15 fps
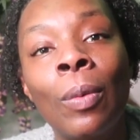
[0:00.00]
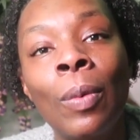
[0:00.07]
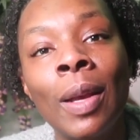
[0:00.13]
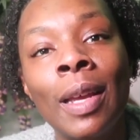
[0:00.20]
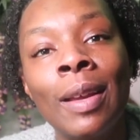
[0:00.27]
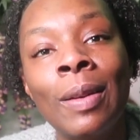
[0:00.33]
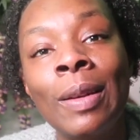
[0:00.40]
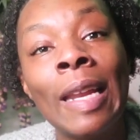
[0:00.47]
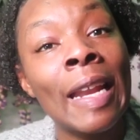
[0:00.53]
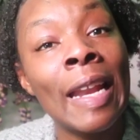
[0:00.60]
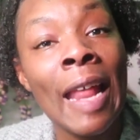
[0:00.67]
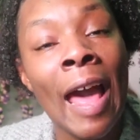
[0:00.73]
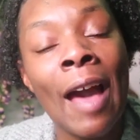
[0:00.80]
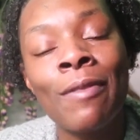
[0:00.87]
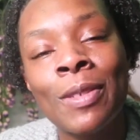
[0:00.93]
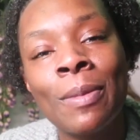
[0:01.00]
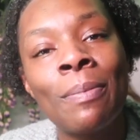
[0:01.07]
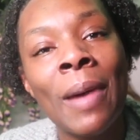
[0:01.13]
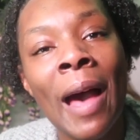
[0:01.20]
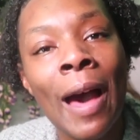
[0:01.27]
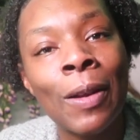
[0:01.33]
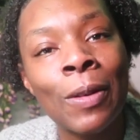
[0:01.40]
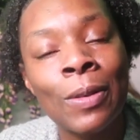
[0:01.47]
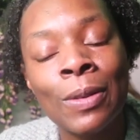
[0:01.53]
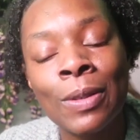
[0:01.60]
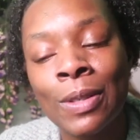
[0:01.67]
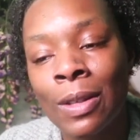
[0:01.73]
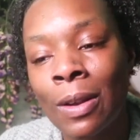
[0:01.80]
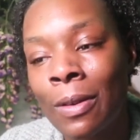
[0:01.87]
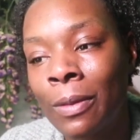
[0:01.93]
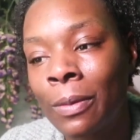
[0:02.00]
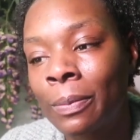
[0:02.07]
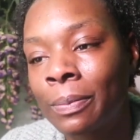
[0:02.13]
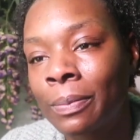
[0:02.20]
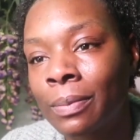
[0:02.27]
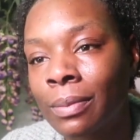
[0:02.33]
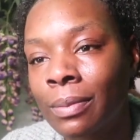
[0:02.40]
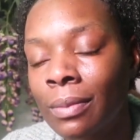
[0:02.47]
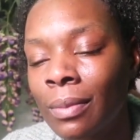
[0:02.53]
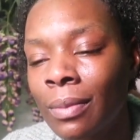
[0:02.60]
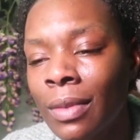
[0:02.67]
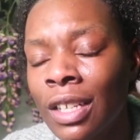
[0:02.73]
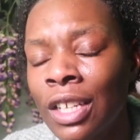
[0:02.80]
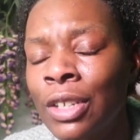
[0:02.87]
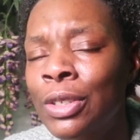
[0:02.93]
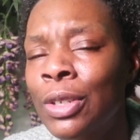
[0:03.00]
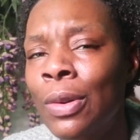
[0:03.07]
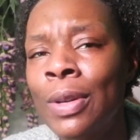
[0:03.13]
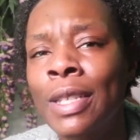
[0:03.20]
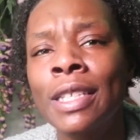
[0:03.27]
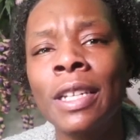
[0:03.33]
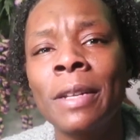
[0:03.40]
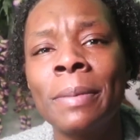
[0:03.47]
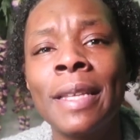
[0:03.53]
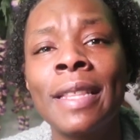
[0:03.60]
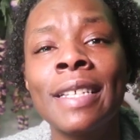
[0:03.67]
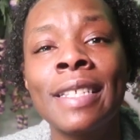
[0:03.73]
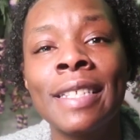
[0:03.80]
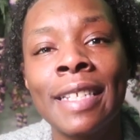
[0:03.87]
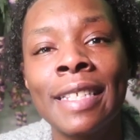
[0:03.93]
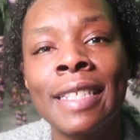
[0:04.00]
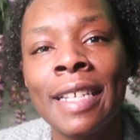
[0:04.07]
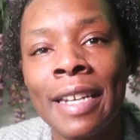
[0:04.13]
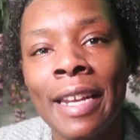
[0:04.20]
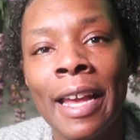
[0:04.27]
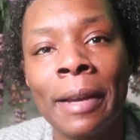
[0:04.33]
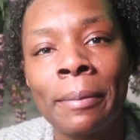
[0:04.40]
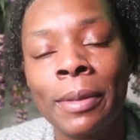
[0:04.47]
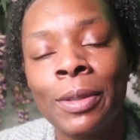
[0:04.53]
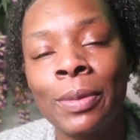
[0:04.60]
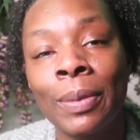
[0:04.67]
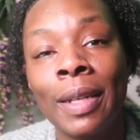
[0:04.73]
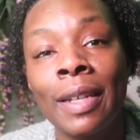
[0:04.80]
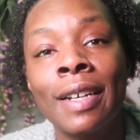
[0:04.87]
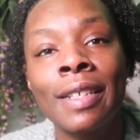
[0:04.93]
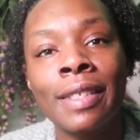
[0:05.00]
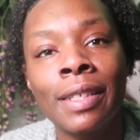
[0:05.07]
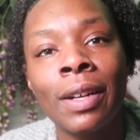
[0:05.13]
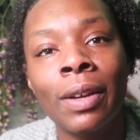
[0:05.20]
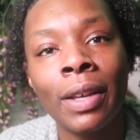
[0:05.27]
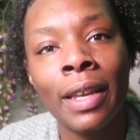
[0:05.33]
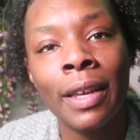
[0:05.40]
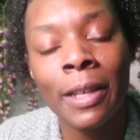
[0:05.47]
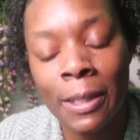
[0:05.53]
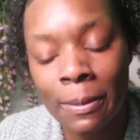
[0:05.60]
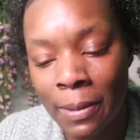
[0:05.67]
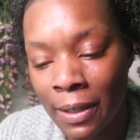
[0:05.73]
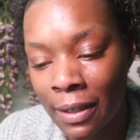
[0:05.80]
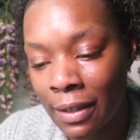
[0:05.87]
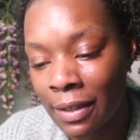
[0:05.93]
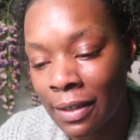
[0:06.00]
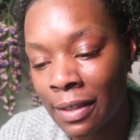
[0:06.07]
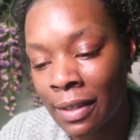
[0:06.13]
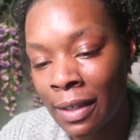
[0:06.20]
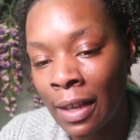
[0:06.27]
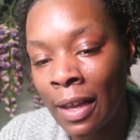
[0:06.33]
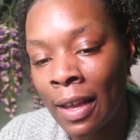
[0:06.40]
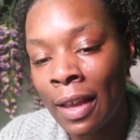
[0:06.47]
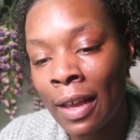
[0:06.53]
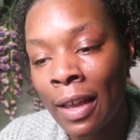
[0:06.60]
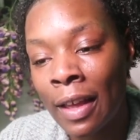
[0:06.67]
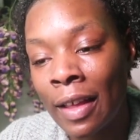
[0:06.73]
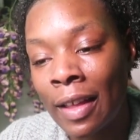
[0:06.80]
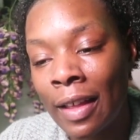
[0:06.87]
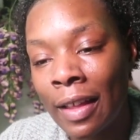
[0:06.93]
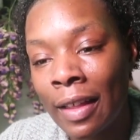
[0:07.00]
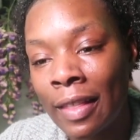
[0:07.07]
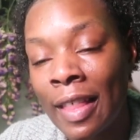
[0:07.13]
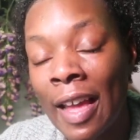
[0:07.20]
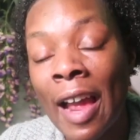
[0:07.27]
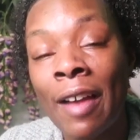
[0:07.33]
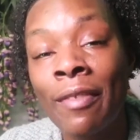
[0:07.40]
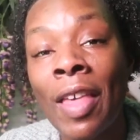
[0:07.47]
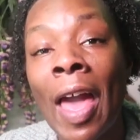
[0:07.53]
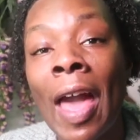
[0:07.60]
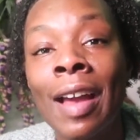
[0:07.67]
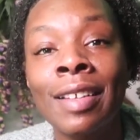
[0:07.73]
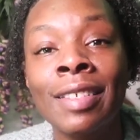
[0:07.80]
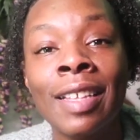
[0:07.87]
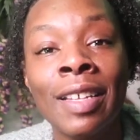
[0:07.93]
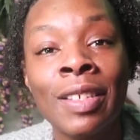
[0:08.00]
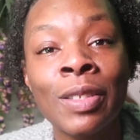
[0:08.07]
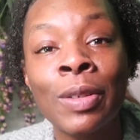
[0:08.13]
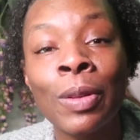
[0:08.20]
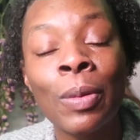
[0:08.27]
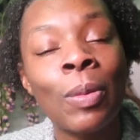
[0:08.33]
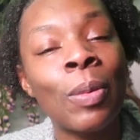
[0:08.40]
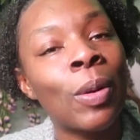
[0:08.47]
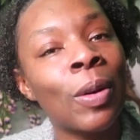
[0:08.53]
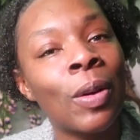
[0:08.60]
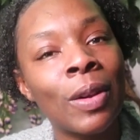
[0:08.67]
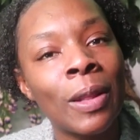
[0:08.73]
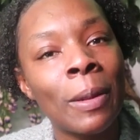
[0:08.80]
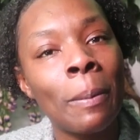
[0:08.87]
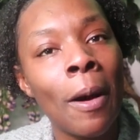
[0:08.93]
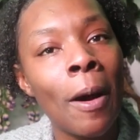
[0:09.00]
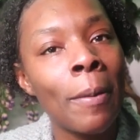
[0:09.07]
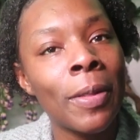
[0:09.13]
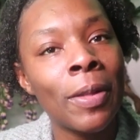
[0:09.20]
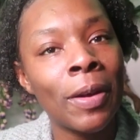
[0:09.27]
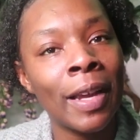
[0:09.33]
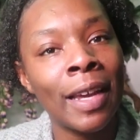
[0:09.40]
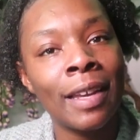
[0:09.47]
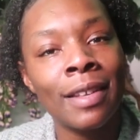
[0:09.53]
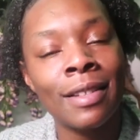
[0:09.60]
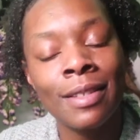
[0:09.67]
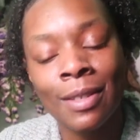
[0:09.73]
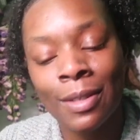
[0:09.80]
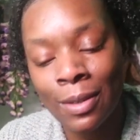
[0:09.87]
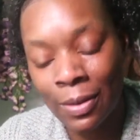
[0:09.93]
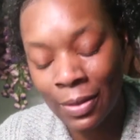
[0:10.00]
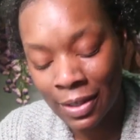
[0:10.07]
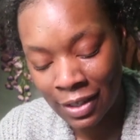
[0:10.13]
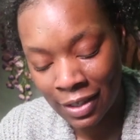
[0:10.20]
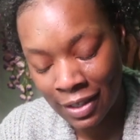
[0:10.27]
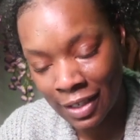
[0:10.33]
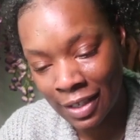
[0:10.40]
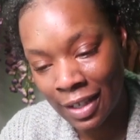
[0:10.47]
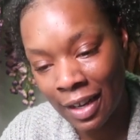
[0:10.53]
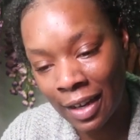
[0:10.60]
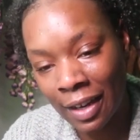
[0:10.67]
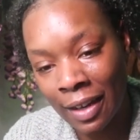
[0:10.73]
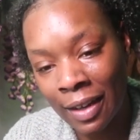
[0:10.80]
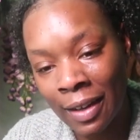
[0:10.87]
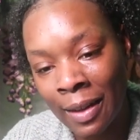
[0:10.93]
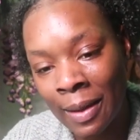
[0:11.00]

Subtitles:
we didn't have to battle. So there's always gonna be this disconnect between us and our kids because they have the access to the world in the palm of their hands. So it's just like